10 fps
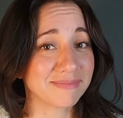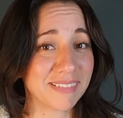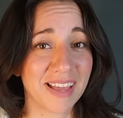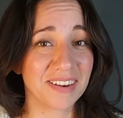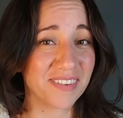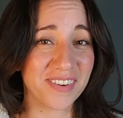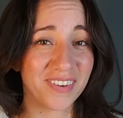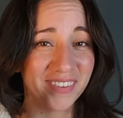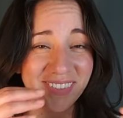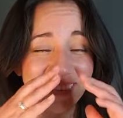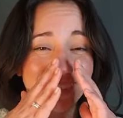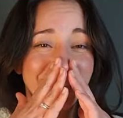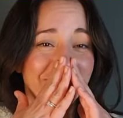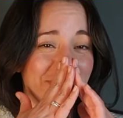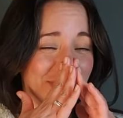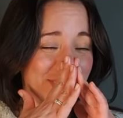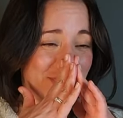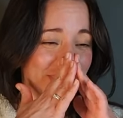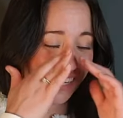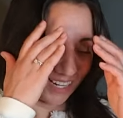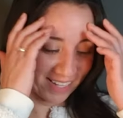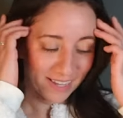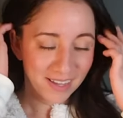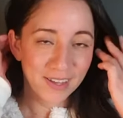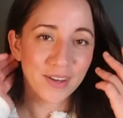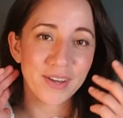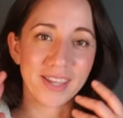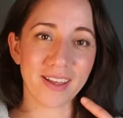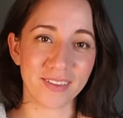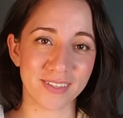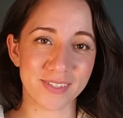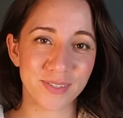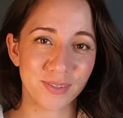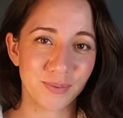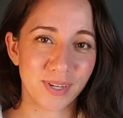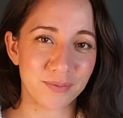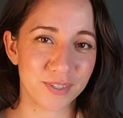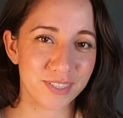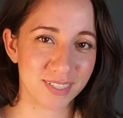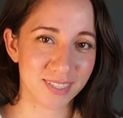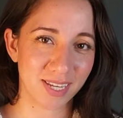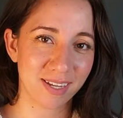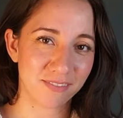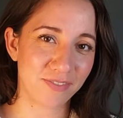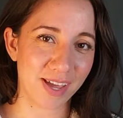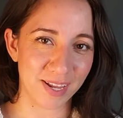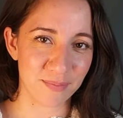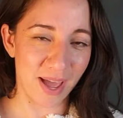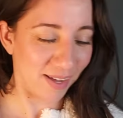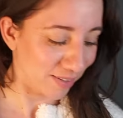I don't know. It feels funny. Okay, now let's do the one where she's like fighting back a